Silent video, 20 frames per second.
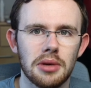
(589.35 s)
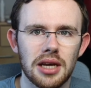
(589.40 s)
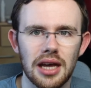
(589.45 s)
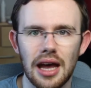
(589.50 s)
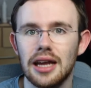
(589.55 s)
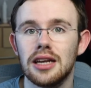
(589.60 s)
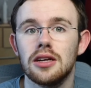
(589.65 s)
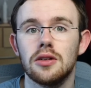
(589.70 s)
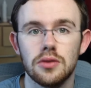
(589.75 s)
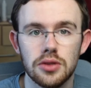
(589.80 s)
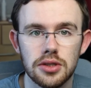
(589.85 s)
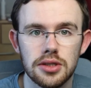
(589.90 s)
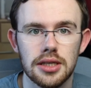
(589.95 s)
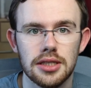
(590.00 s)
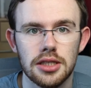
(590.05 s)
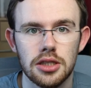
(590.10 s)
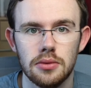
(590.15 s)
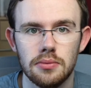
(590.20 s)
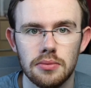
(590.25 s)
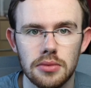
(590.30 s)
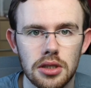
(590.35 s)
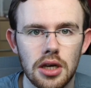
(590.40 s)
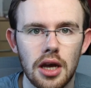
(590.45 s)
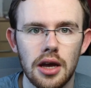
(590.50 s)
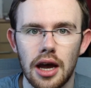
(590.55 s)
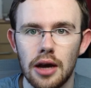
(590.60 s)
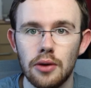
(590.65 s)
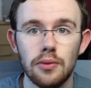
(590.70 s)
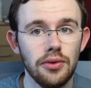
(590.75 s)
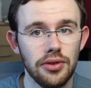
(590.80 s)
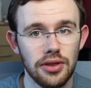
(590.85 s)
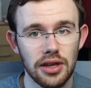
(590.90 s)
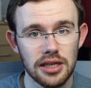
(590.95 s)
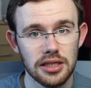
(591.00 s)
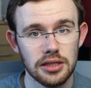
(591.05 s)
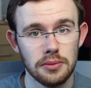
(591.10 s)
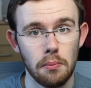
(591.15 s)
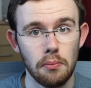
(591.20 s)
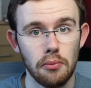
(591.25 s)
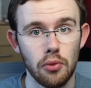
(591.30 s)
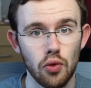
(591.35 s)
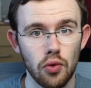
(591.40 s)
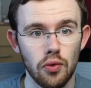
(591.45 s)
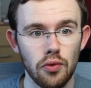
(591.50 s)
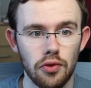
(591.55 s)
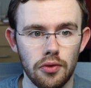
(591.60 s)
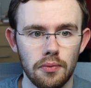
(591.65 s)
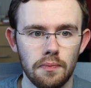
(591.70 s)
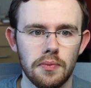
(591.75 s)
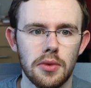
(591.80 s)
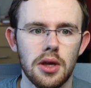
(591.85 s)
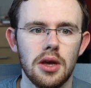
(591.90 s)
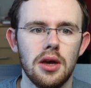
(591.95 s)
mechanical systems, how things move.